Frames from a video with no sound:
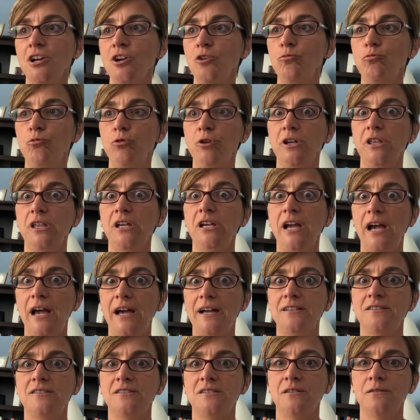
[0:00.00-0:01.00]
really
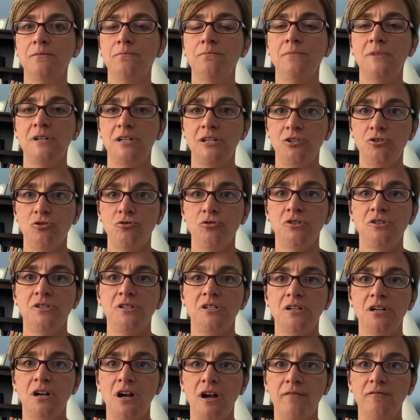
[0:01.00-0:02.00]
had some
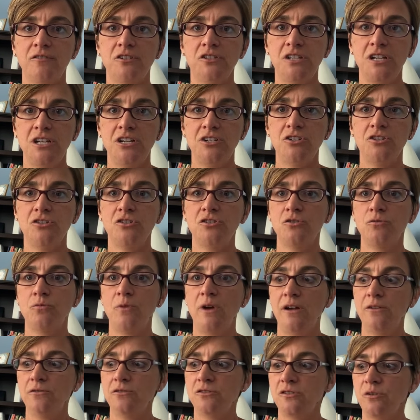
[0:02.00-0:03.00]
interesting conversations
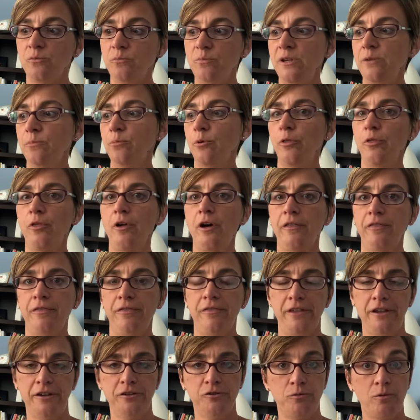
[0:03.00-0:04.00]
around. Some people thought
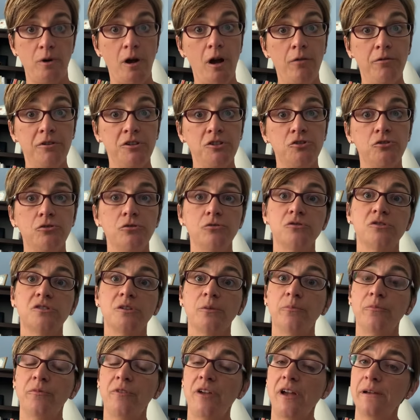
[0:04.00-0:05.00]
things were always true.
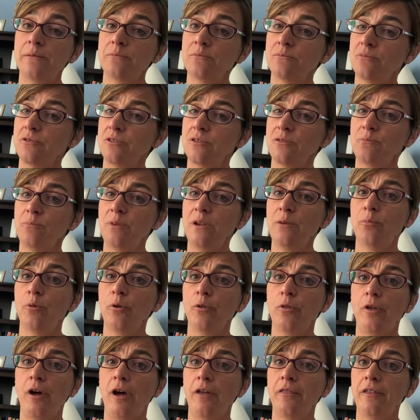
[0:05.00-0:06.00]
Sometimes people
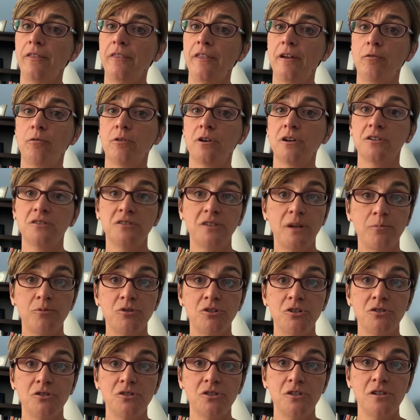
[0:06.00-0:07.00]
thought that there were
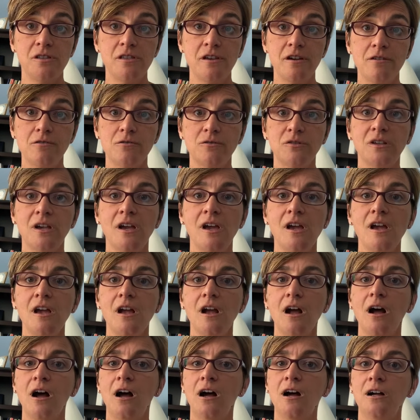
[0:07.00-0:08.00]
exceptions to those.
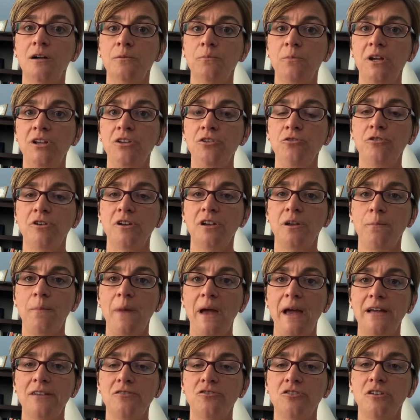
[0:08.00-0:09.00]
And you can
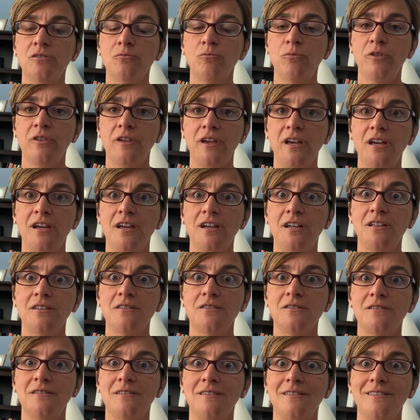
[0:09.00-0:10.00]
imagine with
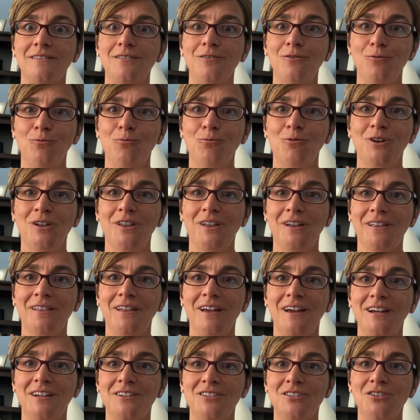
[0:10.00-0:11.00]
kids who really
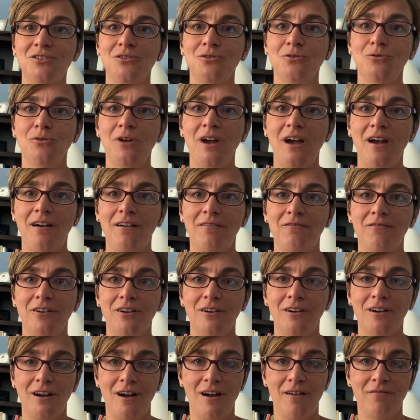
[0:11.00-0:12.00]
like to have a
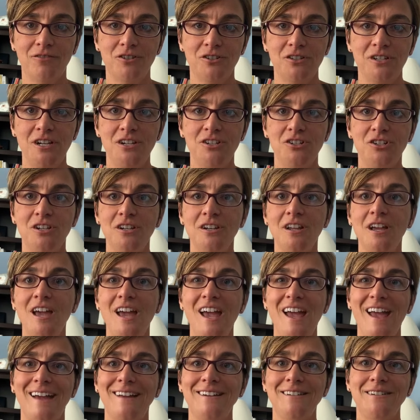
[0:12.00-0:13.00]
conversation
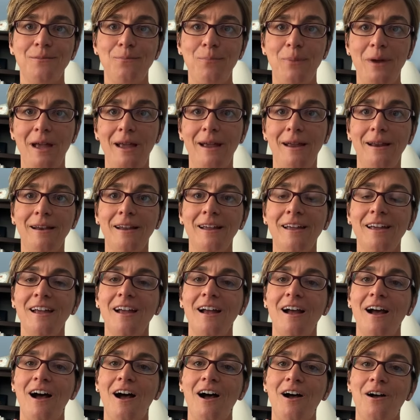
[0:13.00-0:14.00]
and debate
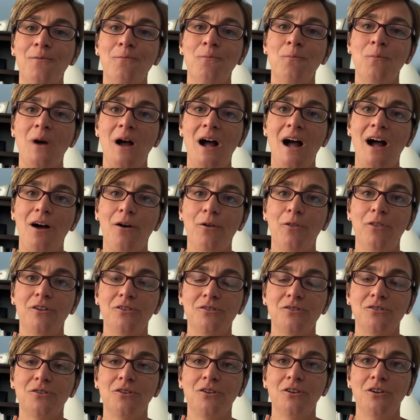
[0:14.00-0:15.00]
how
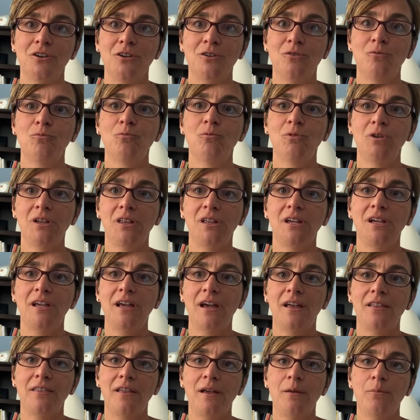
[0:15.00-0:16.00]
this could really
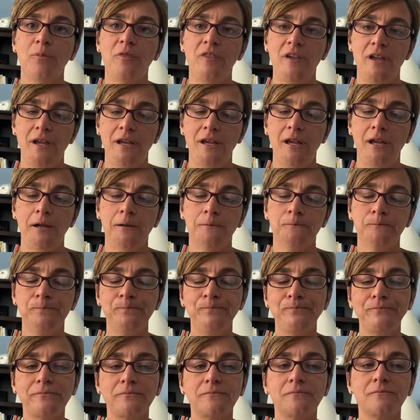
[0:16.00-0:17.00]
get them thinking.
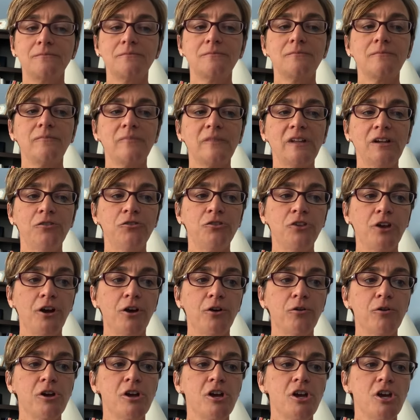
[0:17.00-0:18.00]

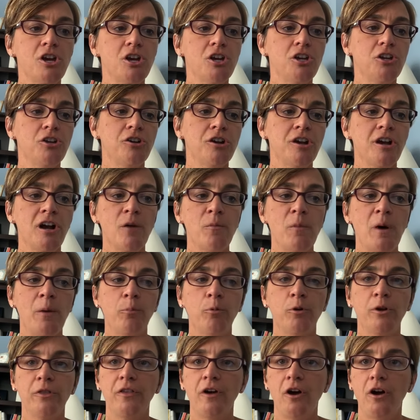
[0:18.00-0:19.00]
So you can come up
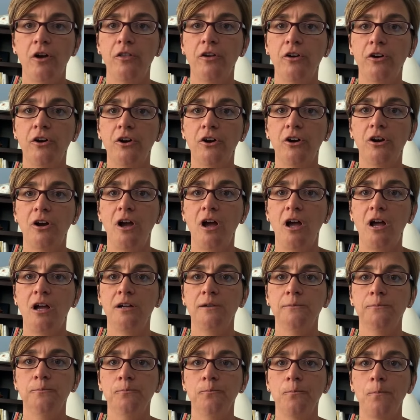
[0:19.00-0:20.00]
with other
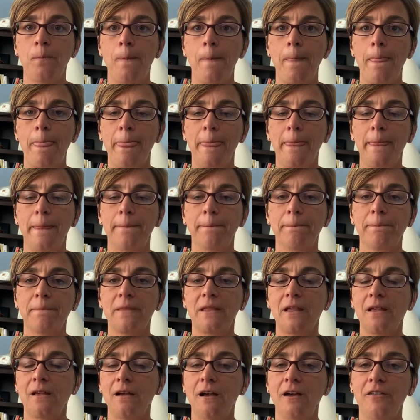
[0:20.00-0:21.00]

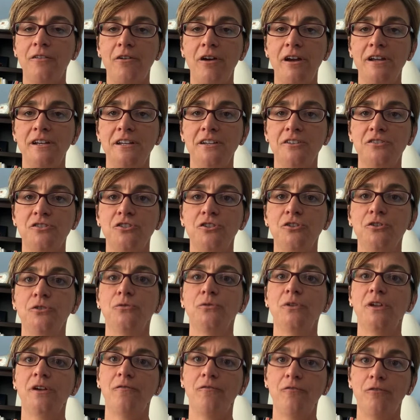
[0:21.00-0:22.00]
ideas
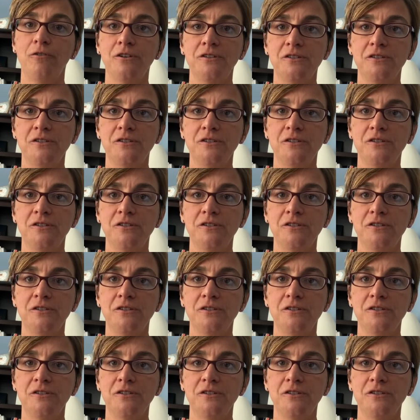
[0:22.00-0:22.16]
too. Like for